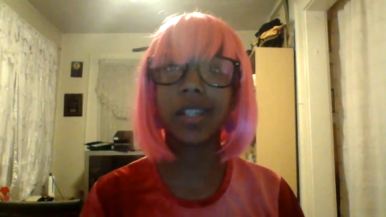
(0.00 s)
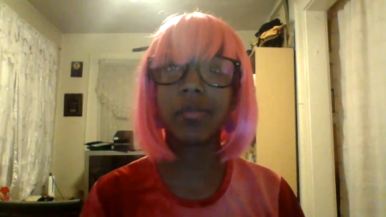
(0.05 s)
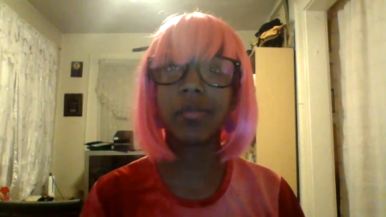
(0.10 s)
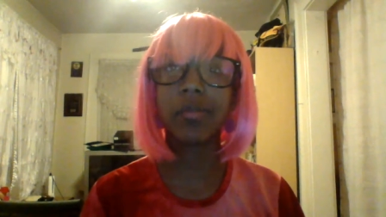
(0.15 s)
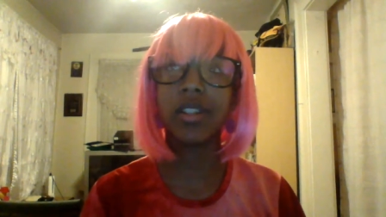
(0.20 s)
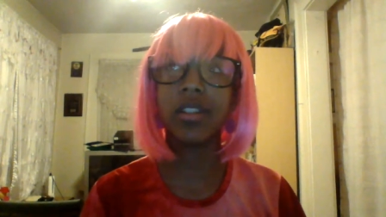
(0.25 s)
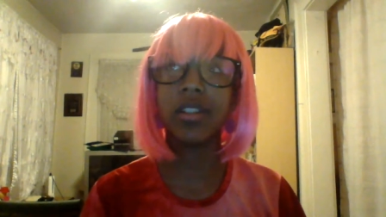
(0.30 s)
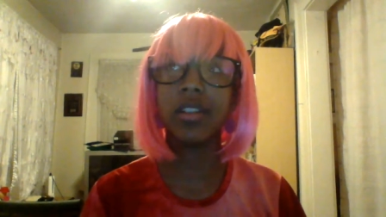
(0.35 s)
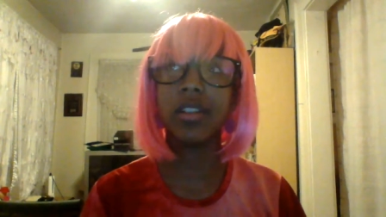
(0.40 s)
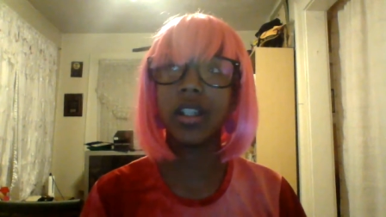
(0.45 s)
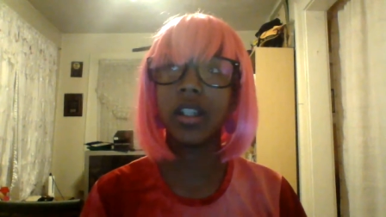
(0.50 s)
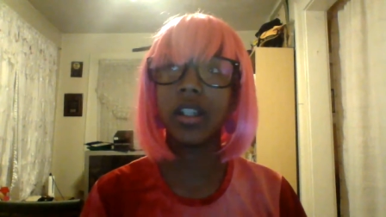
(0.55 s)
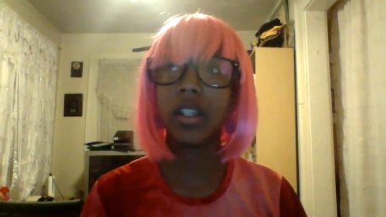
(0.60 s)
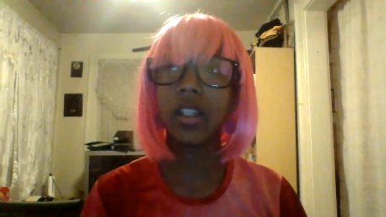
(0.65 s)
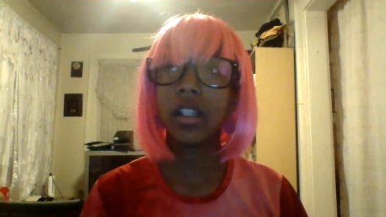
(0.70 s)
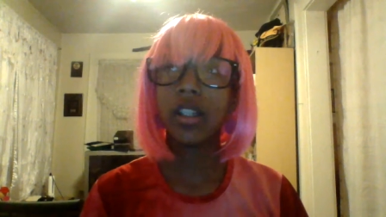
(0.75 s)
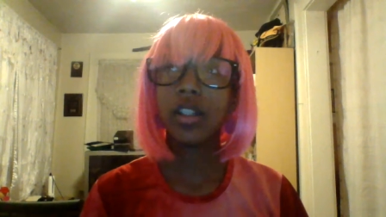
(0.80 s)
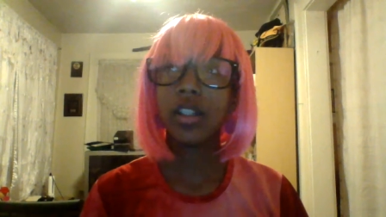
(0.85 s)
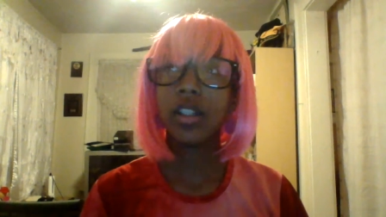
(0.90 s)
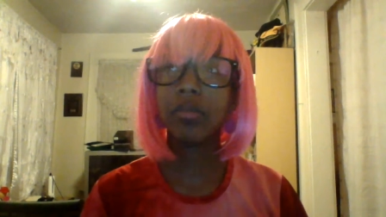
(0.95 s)
I mean,
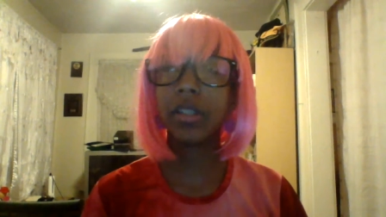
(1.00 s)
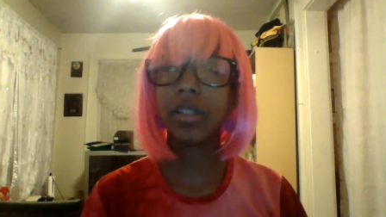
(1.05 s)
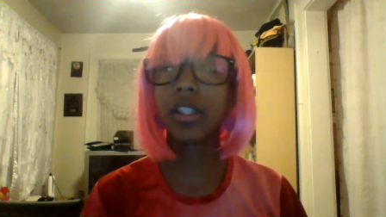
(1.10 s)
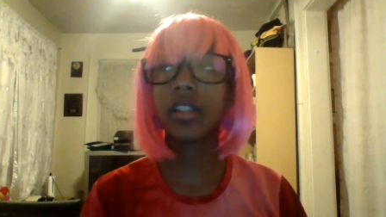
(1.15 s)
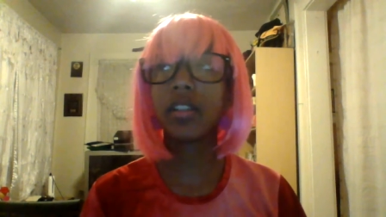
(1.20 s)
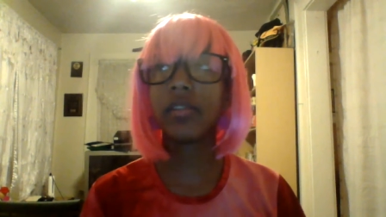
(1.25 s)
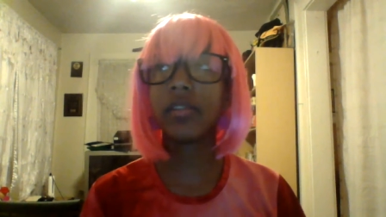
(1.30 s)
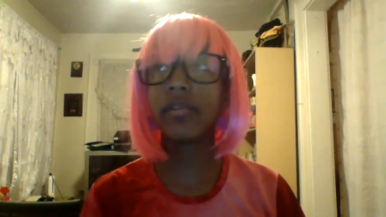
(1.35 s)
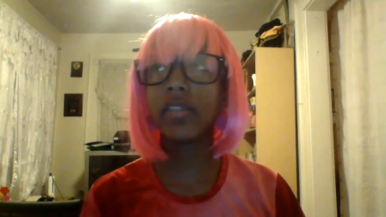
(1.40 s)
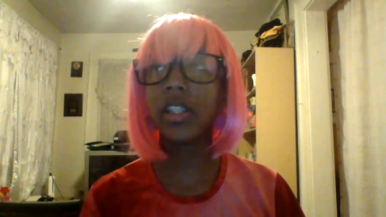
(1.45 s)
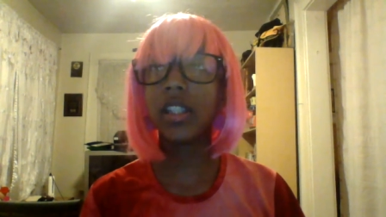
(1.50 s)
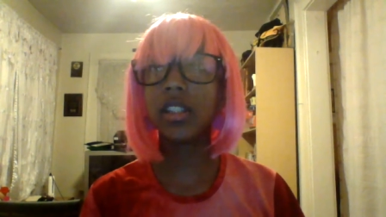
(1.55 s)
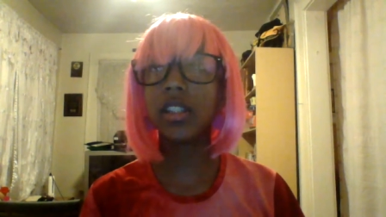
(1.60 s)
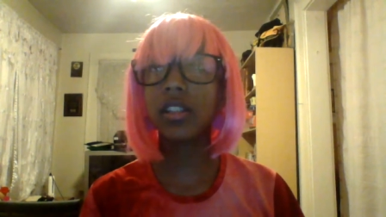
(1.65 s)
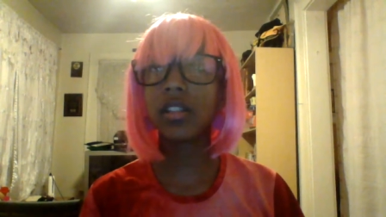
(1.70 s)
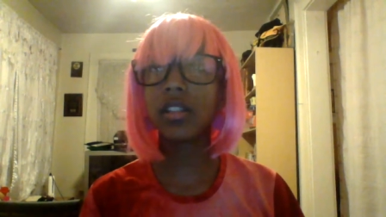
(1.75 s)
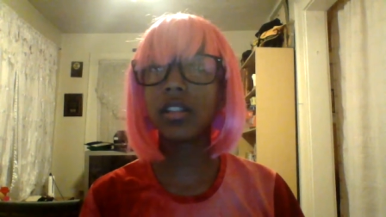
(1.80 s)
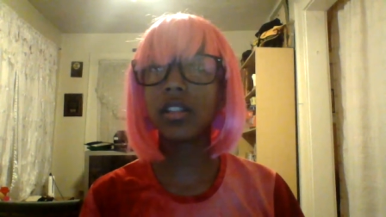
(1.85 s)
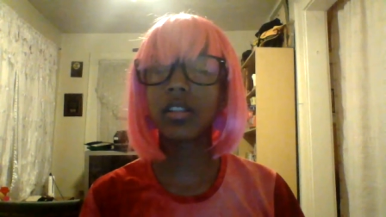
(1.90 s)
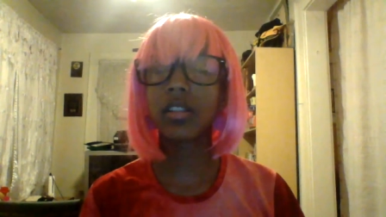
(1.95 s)
you make a
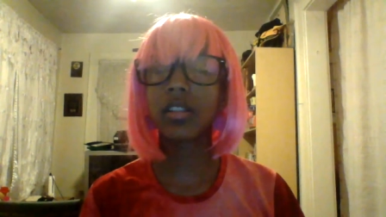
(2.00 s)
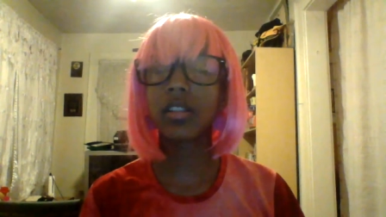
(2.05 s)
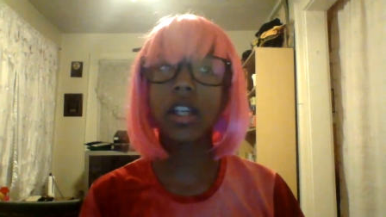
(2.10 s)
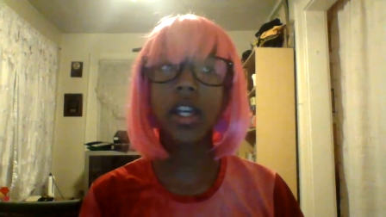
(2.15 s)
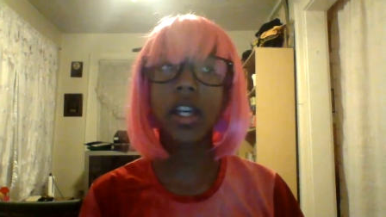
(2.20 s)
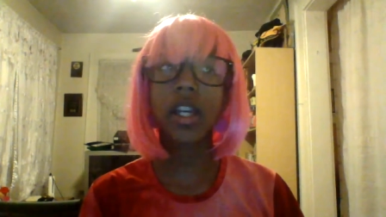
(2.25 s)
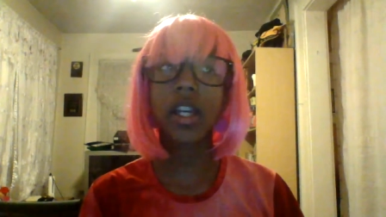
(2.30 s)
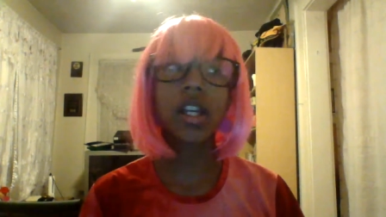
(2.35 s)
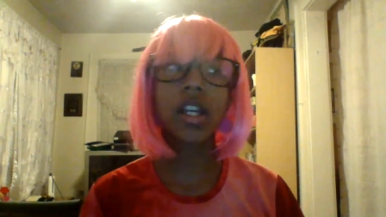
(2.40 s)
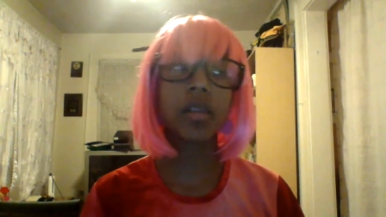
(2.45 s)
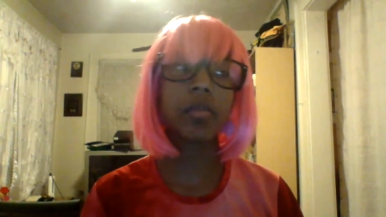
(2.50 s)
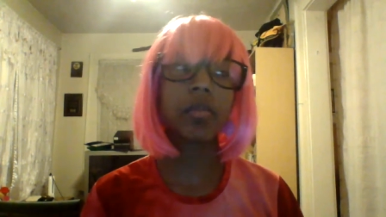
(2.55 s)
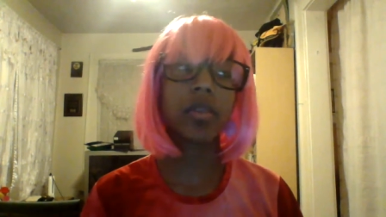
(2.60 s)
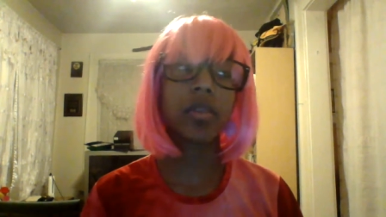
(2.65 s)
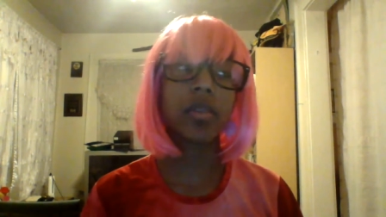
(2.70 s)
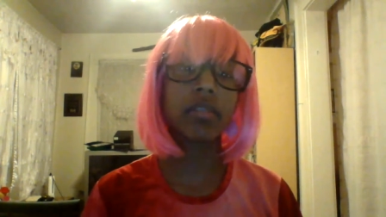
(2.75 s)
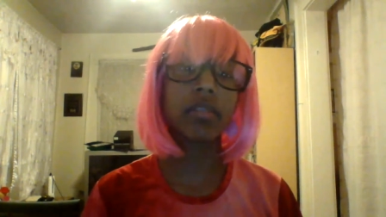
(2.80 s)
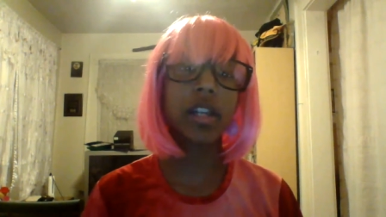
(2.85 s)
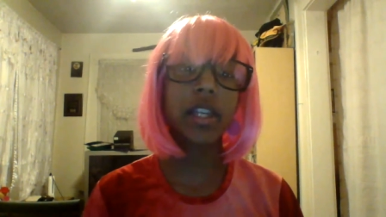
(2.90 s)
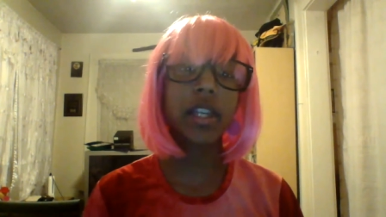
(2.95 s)
convenience shop,
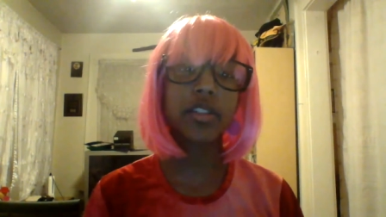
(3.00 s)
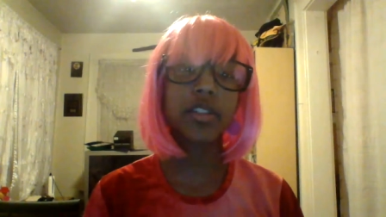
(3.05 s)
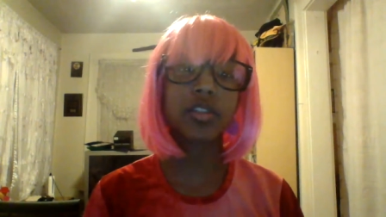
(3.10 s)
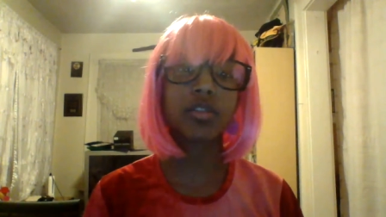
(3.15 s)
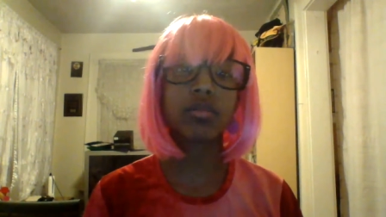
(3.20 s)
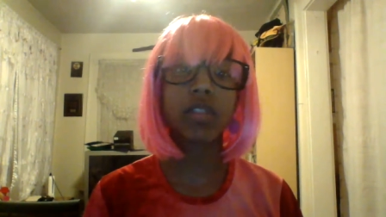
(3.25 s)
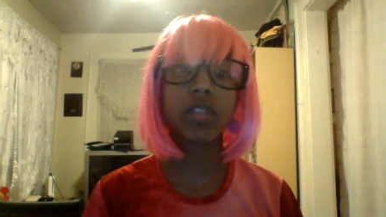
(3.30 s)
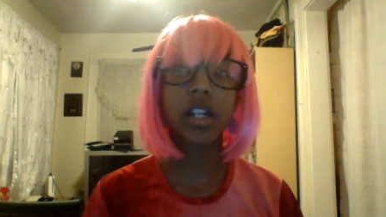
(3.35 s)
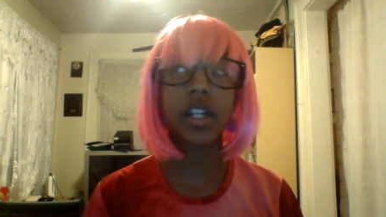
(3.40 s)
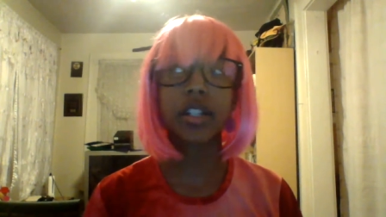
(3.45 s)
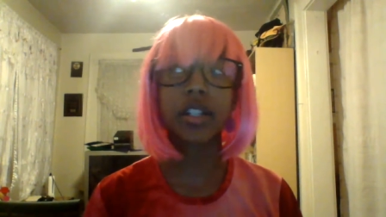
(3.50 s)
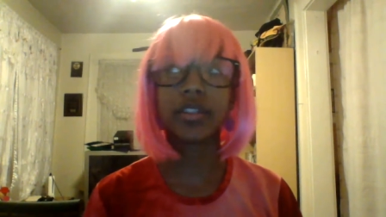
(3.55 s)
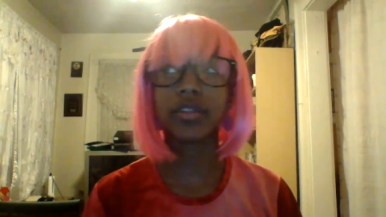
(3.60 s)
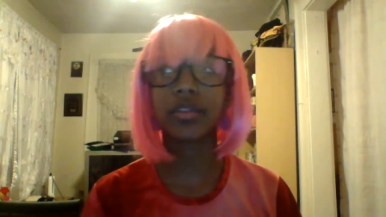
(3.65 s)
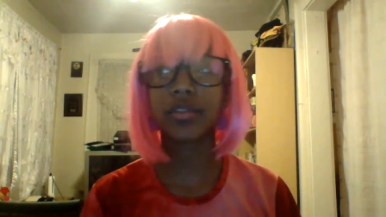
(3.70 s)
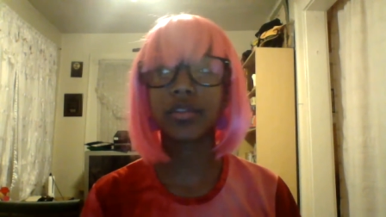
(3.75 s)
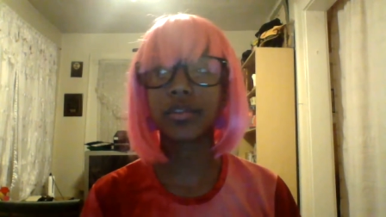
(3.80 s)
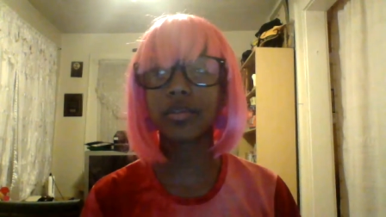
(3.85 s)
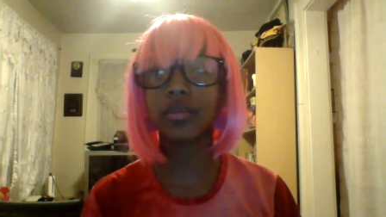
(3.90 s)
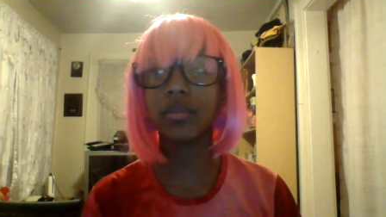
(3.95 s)
a restaurant,
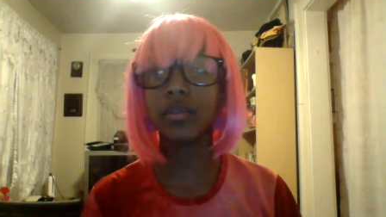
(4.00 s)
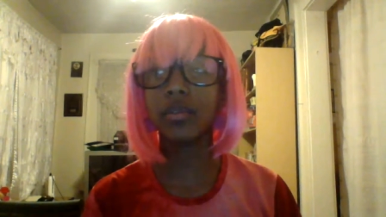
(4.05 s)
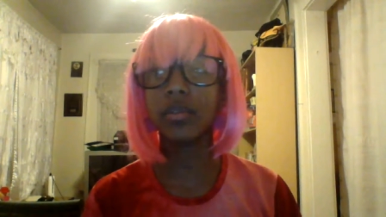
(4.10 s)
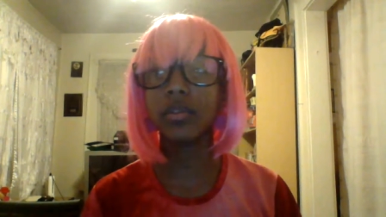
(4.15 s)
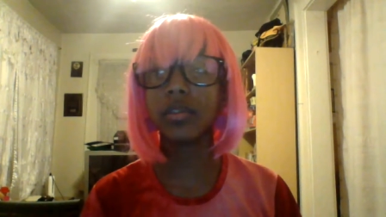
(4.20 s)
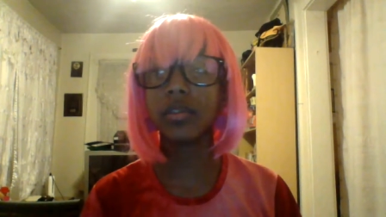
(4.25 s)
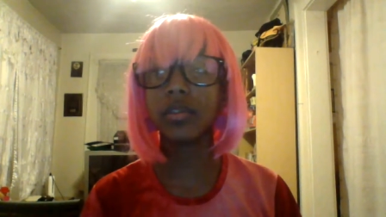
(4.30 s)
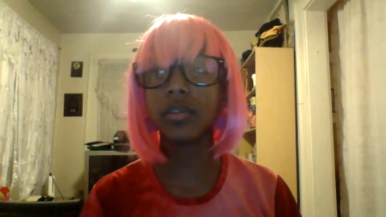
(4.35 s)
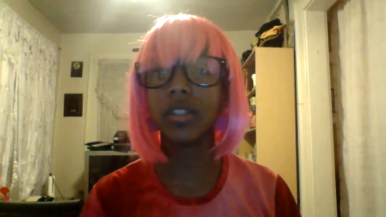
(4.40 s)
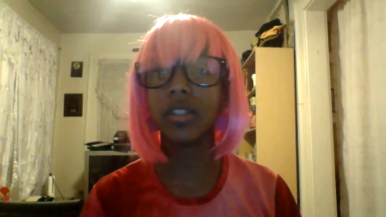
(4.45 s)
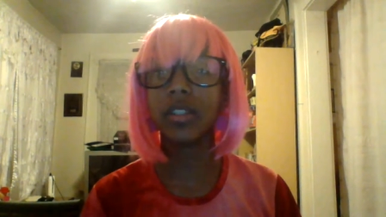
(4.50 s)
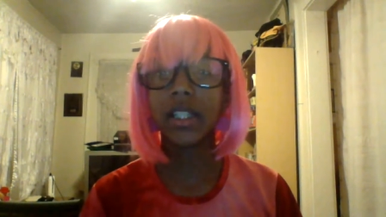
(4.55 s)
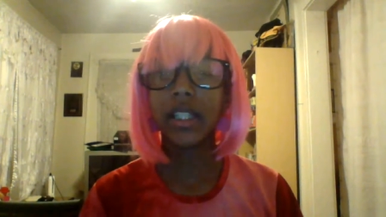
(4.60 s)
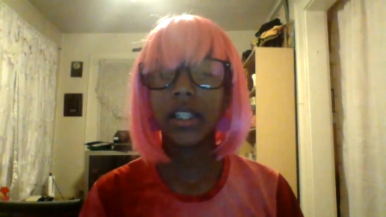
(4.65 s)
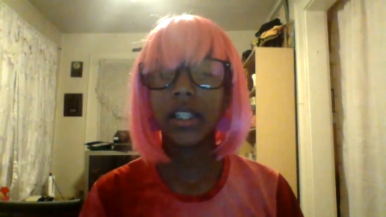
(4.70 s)
a school.